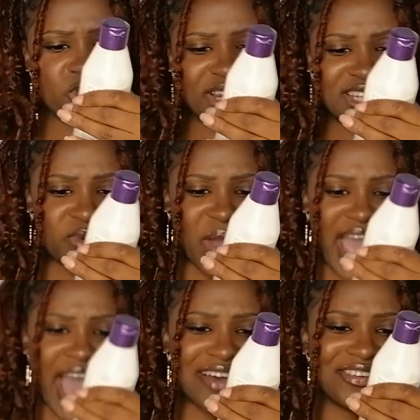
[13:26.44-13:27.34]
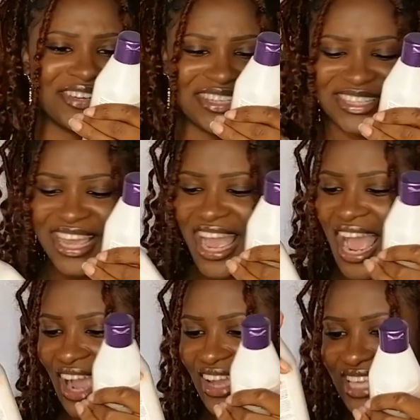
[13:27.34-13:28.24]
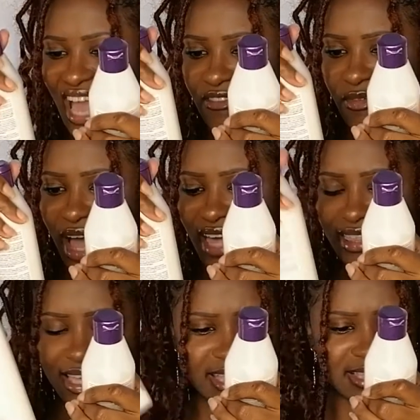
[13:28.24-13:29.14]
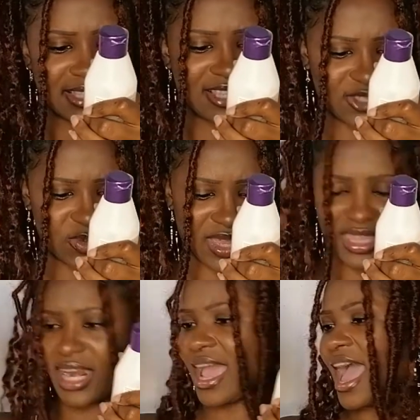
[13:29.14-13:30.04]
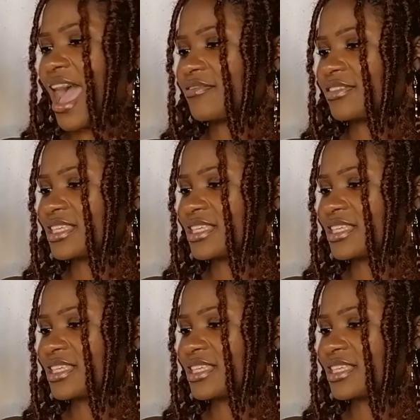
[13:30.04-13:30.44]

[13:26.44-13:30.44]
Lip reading: Which one do I have in? Because I have what I think it's this one that I have.